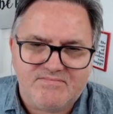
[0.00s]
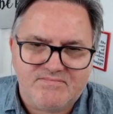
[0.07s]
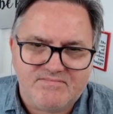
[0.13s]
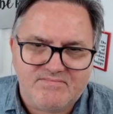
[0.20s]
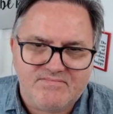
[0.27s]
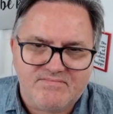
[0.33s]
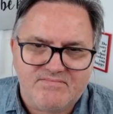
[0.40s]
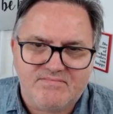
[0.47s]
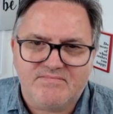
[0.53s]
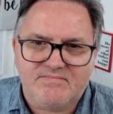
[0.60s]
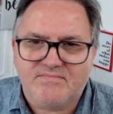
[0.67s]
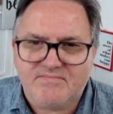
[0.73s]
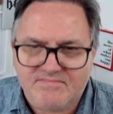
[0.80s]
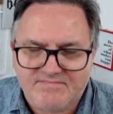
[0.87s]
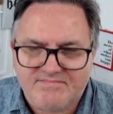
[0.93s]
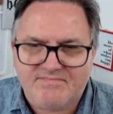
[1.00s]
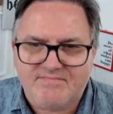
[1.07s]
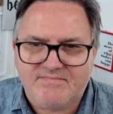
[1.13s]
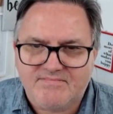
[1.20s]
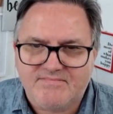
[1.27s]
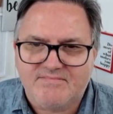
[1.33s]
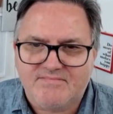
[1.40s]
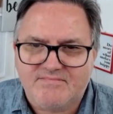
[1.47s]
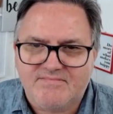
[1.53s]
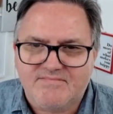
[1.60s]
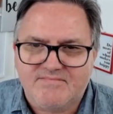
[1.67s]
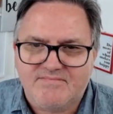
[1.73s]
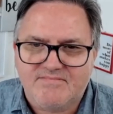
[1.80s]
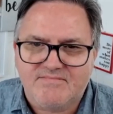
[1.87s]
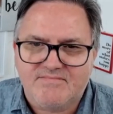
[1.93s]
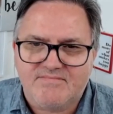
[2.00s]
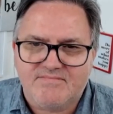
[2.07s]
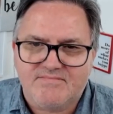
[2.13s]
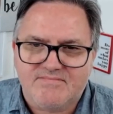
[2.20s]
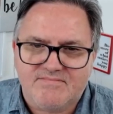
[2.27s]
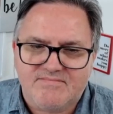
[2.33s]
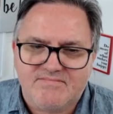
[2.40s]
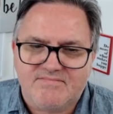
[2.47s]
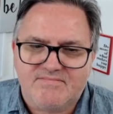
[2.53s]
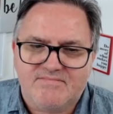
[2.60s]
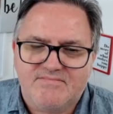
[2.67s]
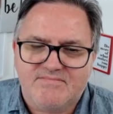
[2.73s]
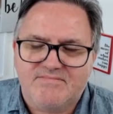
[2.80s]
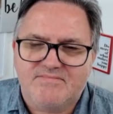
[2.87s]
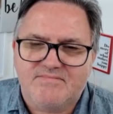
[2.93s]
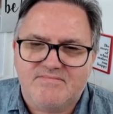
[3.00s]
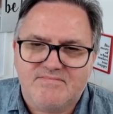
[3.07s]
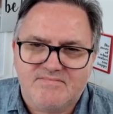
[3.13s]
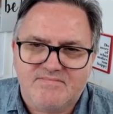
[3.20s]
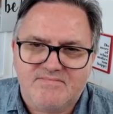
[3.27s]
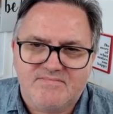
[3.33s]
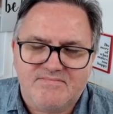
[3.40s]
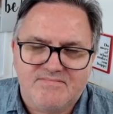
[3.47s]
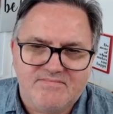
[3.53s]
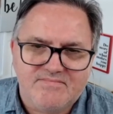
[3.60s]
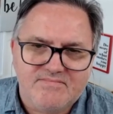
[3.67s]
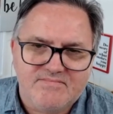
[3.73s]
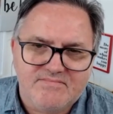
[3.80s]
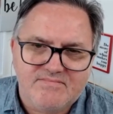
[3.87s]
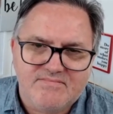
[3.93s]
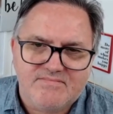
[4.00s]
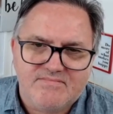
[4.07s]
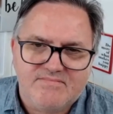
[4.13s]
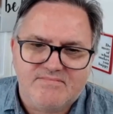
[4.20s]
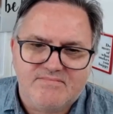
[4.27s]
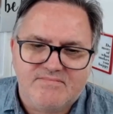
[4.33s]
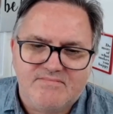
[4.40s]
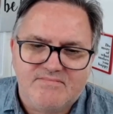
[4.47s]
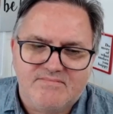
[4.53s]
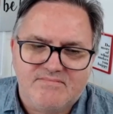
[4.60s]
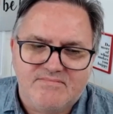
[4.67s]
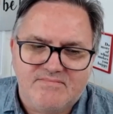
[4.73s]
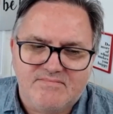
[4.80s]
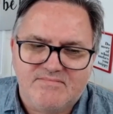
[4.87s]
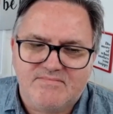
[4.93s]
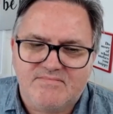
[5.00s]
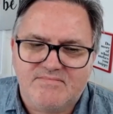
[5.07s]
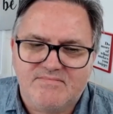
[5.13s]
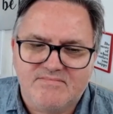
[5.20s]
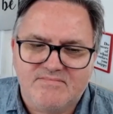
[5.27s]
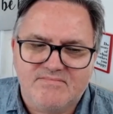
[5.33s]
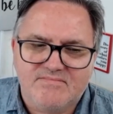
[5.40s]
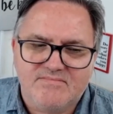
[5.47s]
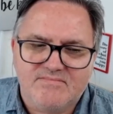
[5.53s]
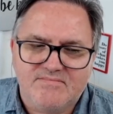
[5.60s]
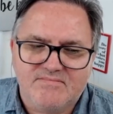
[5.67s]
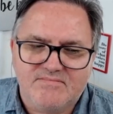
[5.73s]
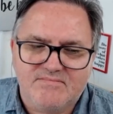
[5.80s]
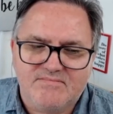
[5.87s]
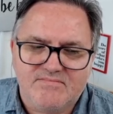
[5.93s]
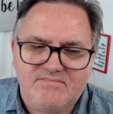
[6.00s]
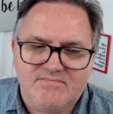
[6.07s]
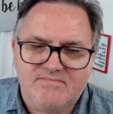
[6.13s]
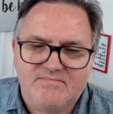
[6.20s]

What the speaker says: No words are spoken by the person on screen.